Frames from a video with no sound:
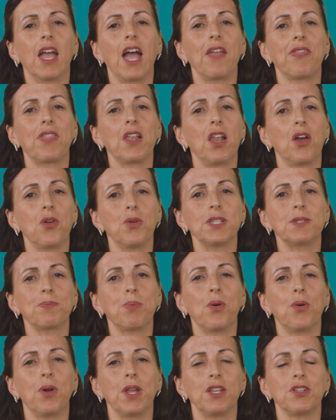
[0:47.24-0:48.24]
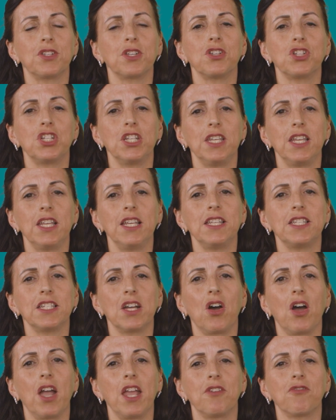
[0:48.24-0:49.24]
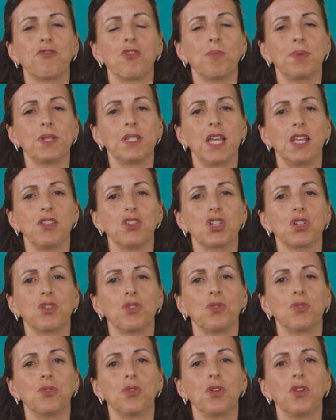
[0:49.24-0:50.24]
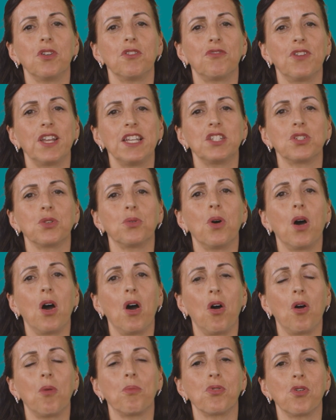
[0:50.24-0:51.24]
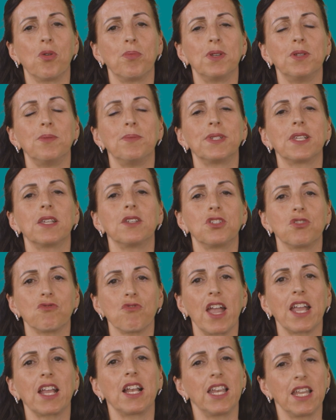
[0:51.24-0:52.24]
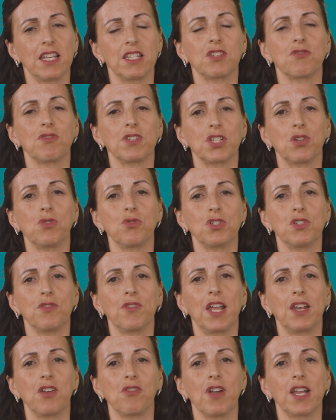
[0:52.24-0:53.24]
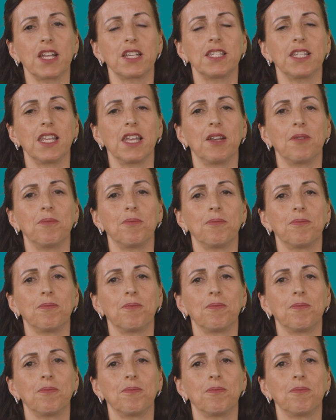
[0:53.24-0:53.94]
At the lowest point, she nearly died from potential fatal heart problems directly as a result of anorexia.